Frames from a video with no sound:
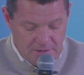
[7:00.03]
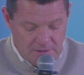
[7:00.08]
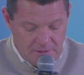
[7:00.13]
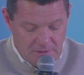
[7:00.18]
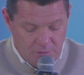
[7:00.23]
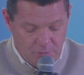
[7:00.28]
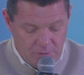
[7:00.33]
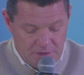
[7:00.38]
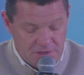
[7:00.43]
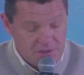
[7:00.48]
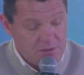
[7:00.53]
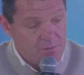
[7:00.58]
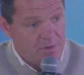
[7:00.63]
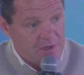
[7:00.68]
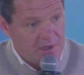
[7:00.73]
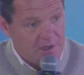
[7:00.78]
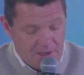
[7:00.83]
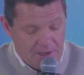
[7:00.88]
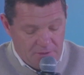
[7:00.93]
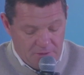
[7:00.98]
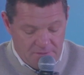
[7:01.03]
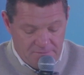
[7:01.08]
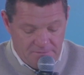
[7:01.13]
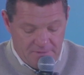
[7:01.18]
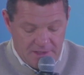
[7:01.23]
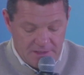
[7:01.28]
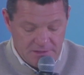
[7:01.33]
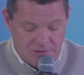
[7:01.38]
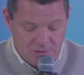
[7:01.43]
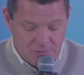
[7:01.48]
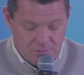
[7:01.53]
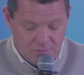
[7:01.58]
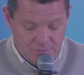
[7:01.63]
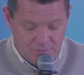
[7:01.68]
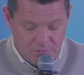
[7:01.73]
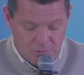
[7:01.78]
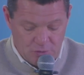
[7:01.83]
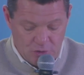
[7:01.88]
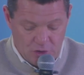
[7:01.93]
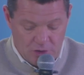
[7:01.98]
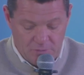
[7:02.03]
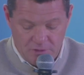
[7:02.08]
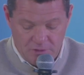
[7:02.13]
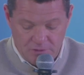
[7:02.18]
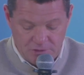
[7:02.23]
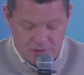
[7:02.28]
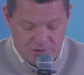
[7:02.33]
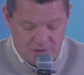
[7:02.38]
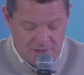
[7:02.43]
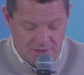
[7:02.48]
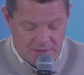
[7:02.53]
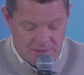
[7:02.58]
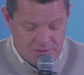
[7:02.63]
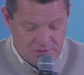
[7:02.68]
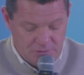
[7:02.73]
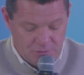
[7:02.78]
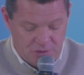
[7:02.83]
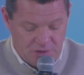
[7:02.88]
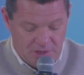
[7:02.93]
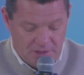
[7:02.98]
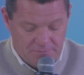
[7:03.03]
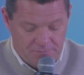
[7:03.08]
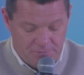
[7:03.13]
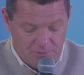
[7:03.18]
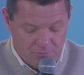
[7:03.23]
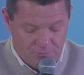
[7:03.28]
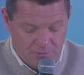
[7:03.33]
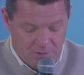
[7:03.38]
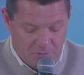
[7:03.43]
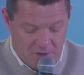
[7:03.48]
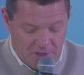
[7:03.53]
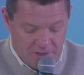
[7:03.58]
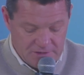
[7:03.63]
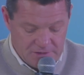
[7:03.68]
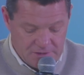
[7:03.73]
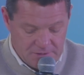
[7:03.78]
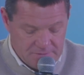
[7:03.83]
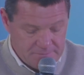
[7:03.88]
Luis, may invite you to join me on stage to share a few remarks.